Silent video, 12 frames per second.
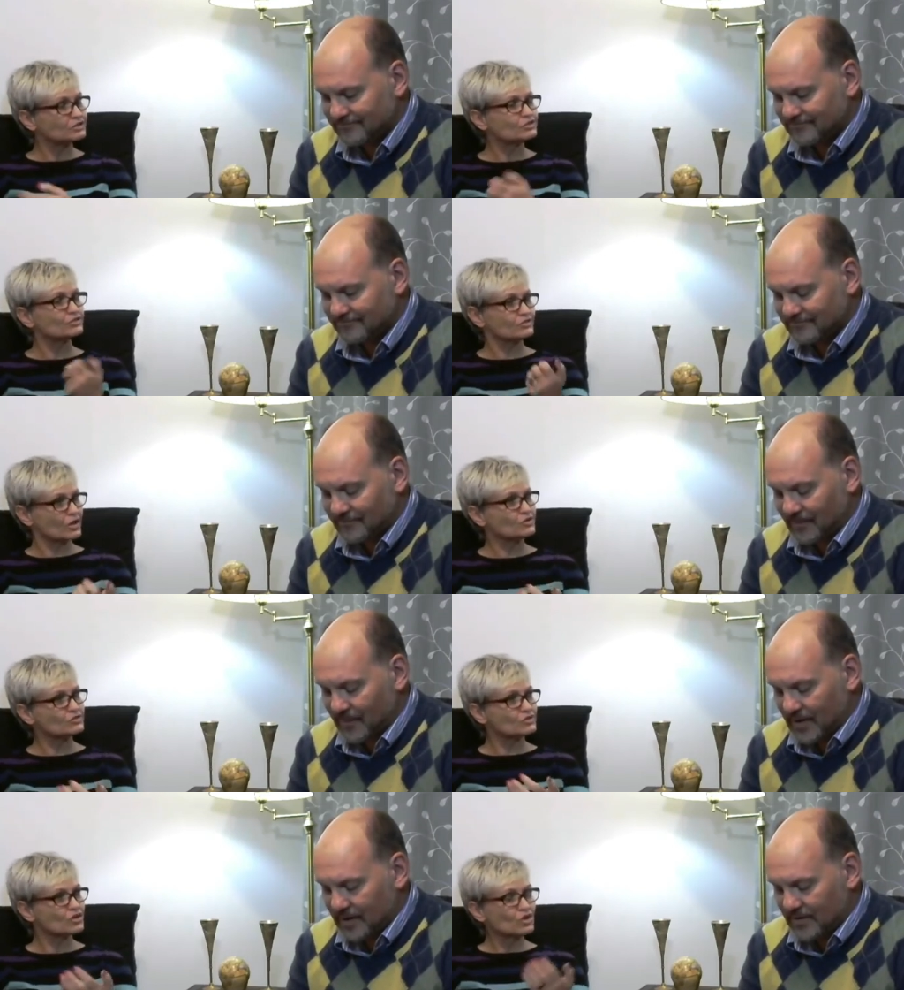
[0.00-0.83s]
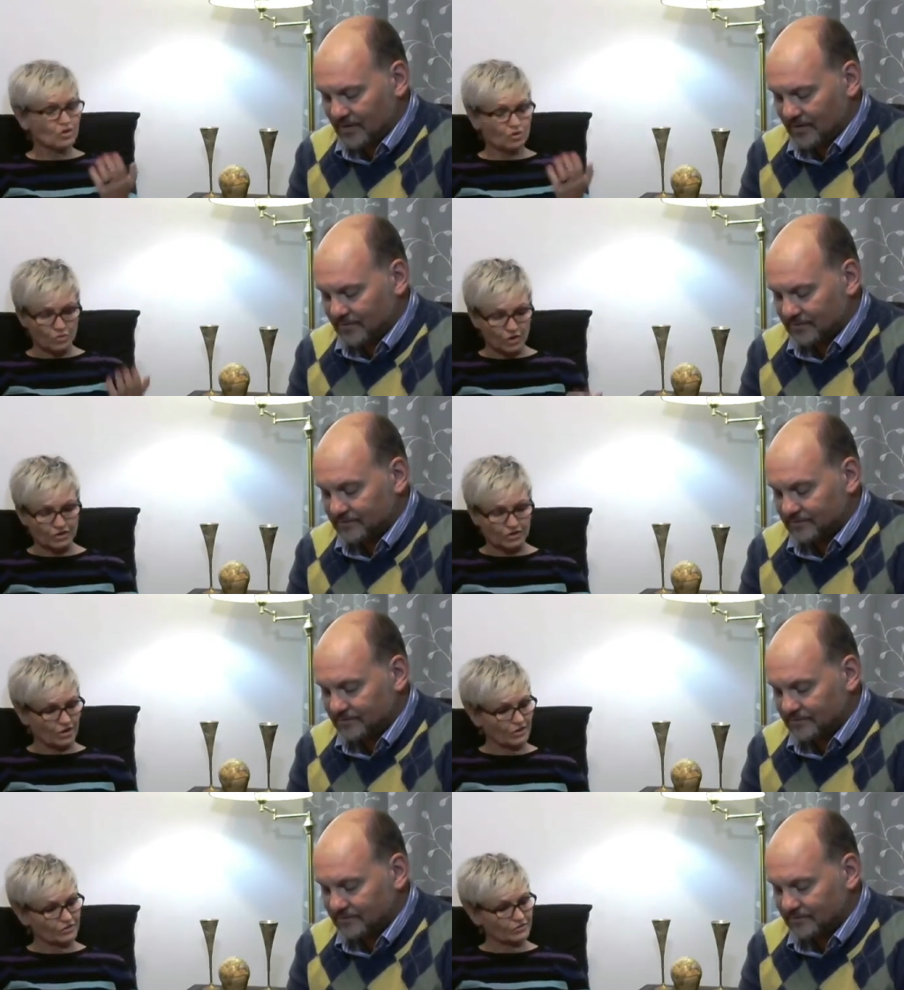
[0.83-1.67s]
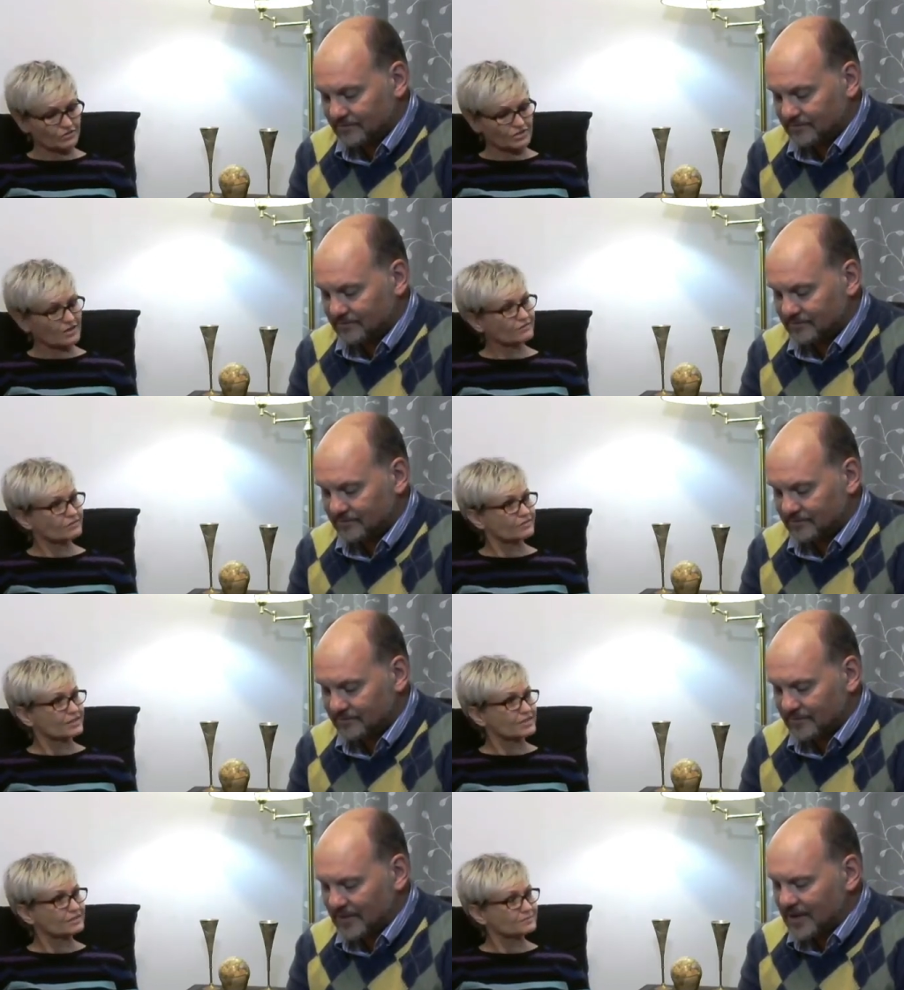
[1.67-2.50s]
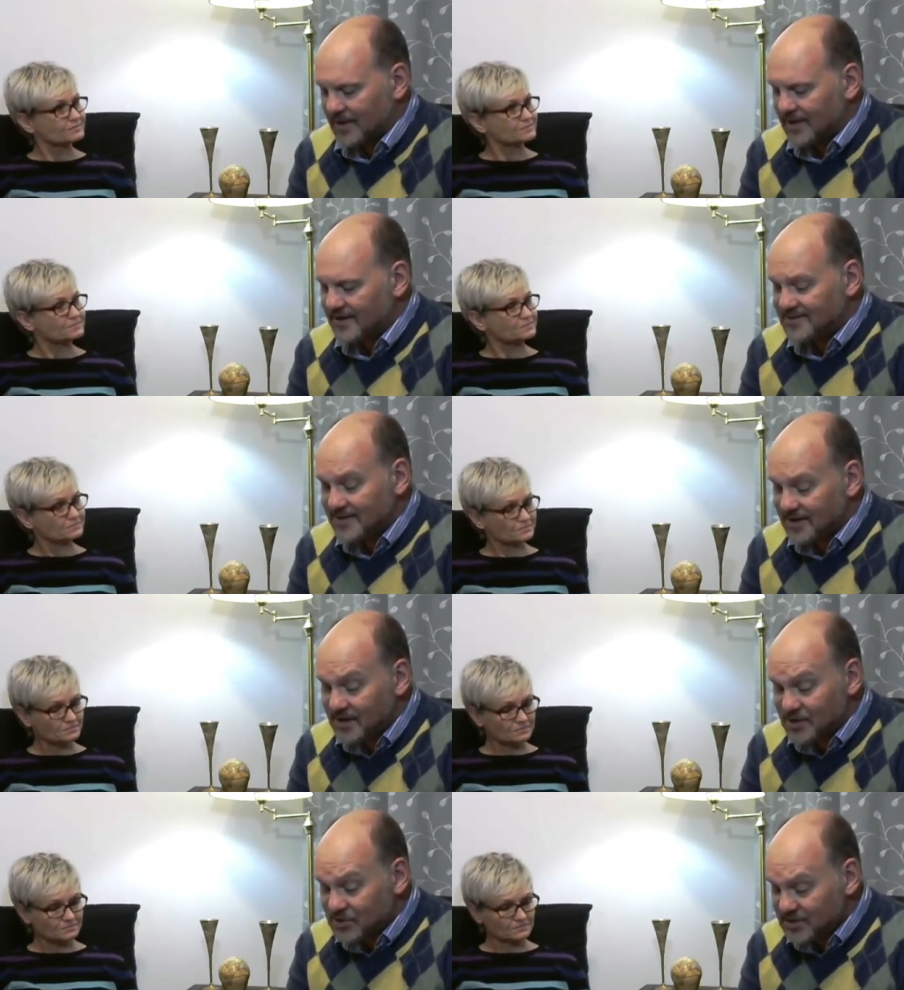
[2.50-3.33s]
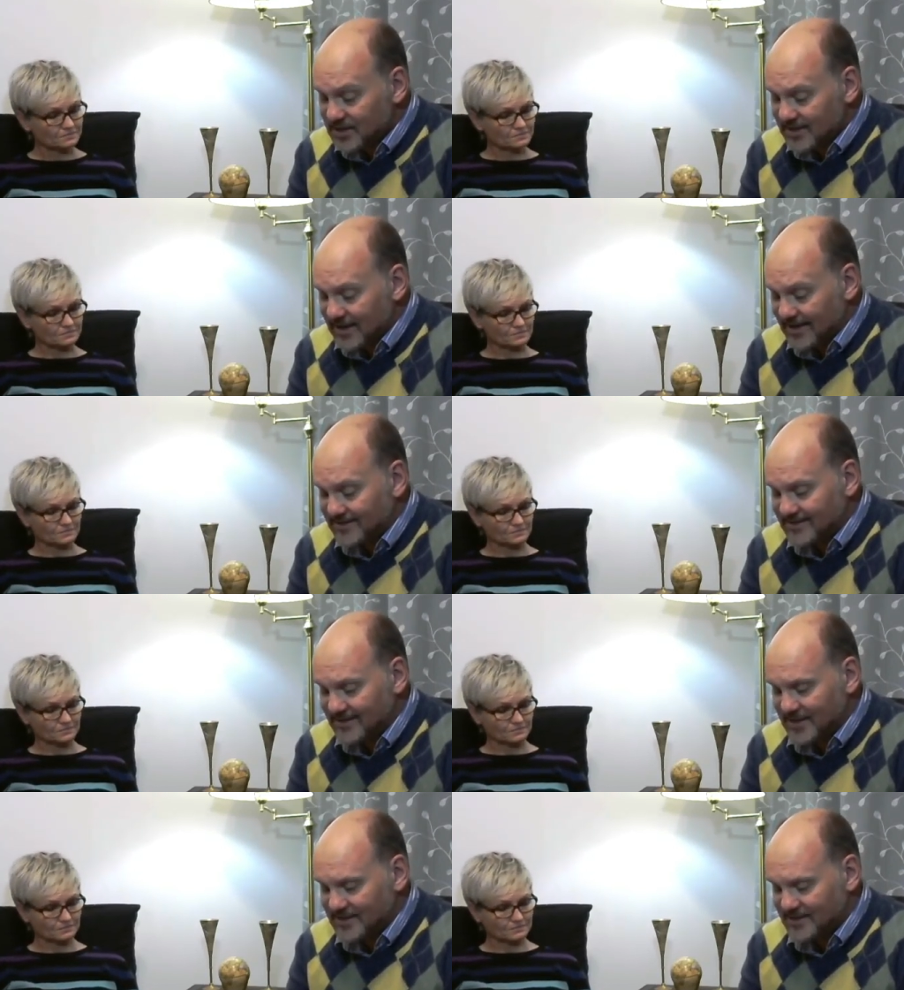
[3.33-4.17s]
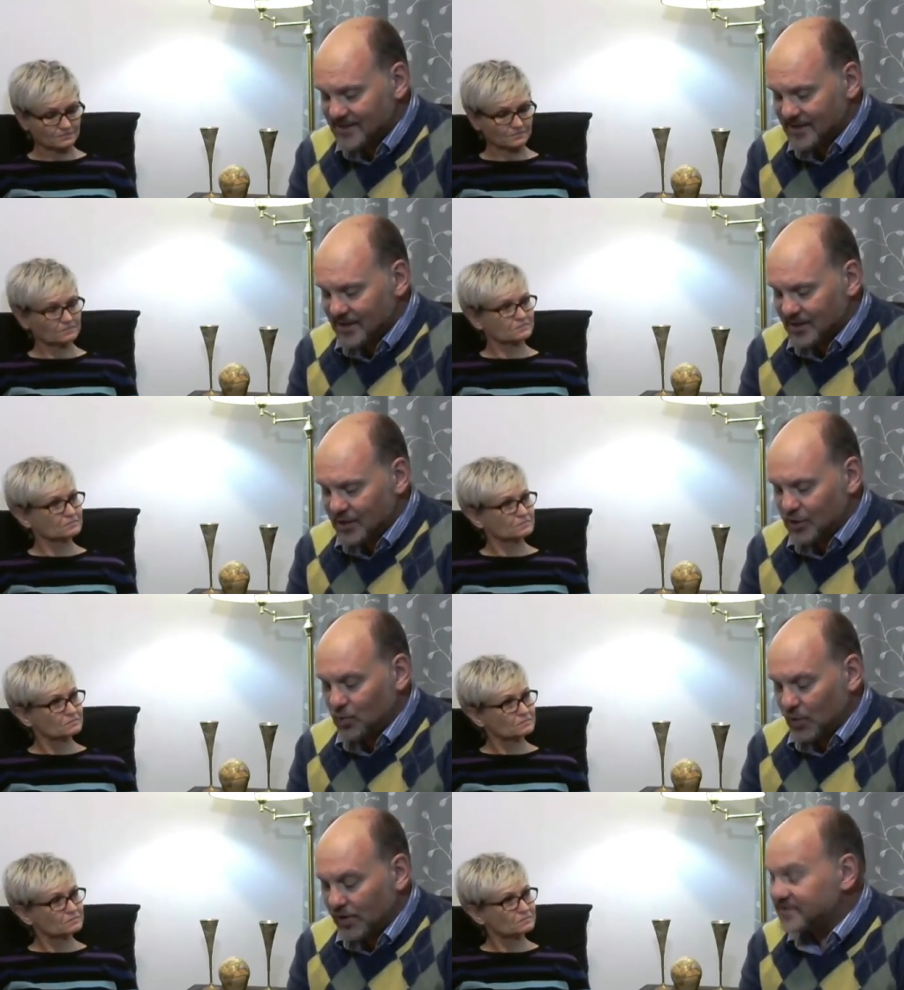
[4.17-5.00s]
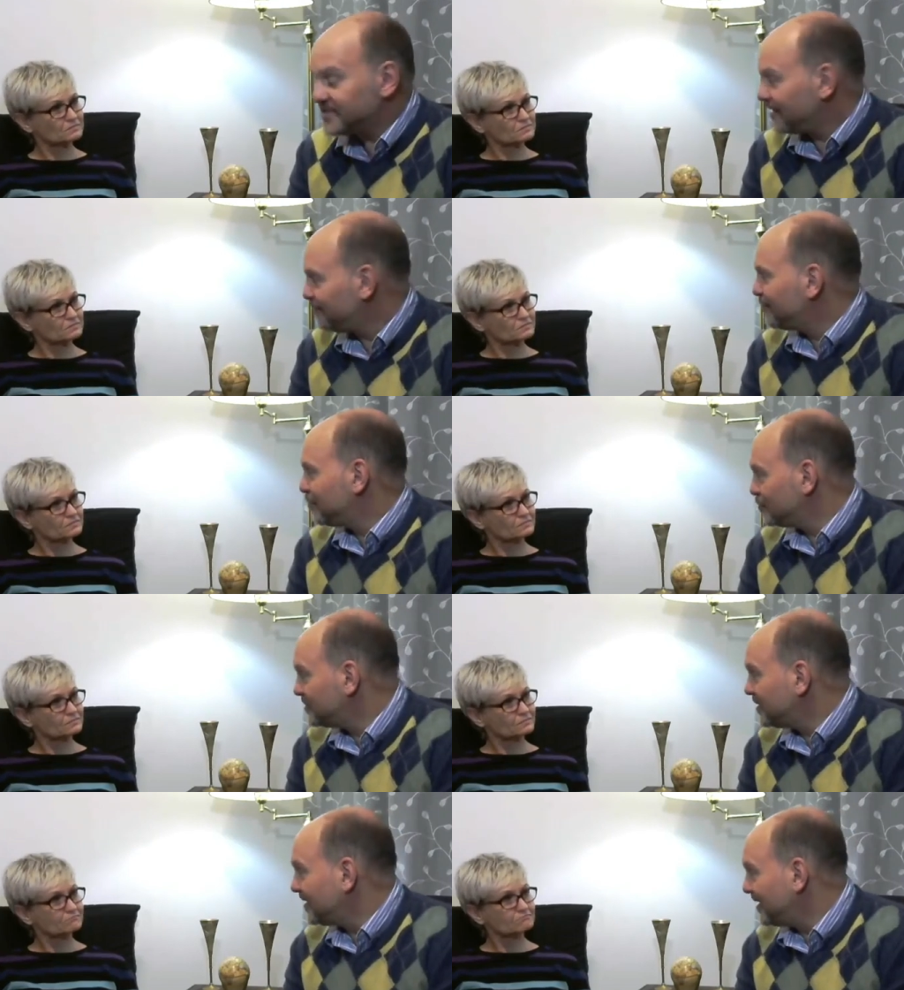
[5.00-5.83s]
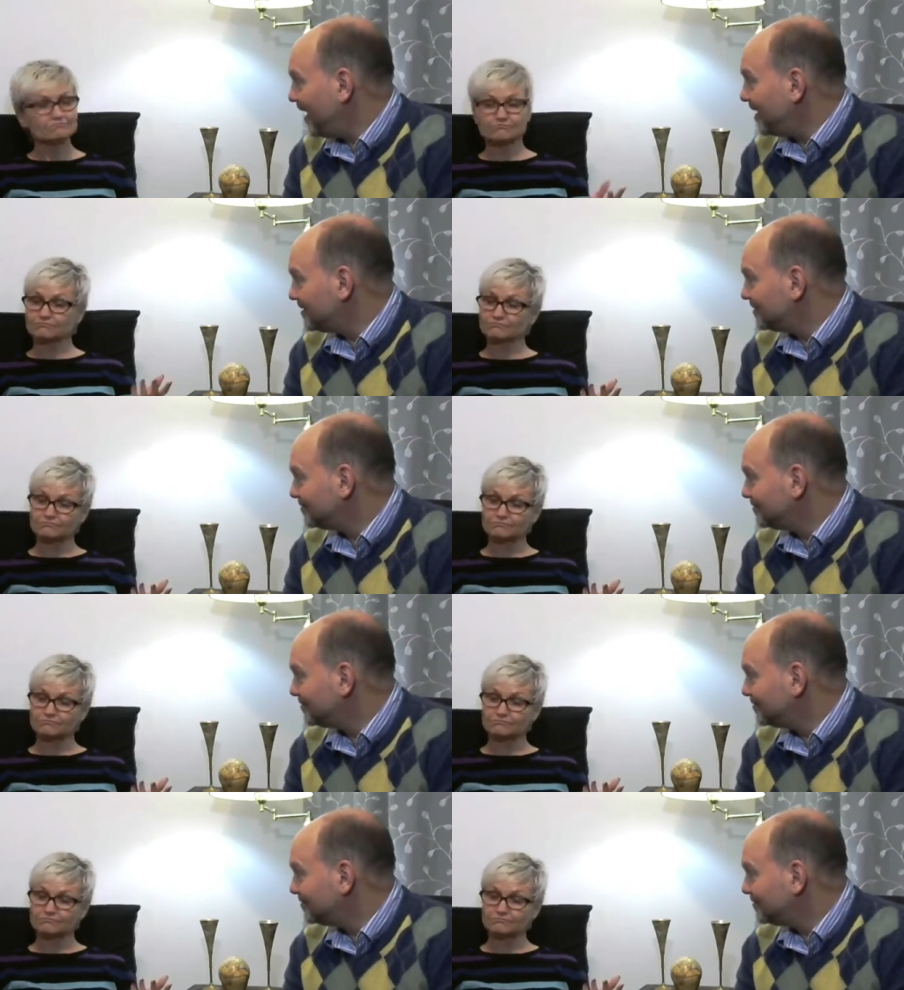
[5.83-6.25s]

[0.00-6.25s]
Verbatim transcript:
Speaker 1: to those who are going through suffering
Speaker 2: isn't it interesting that he says you will suffer for 10 days